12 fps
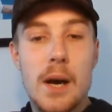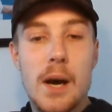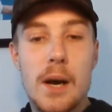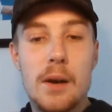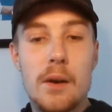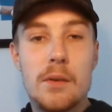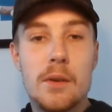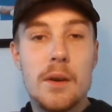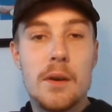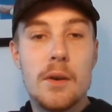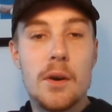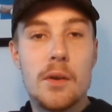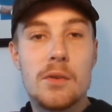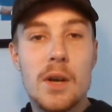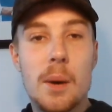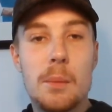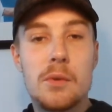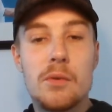and got to
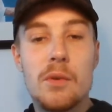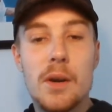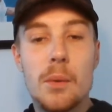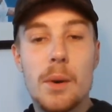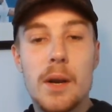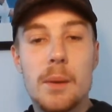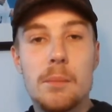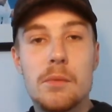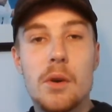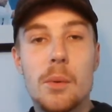start with Serena Williams,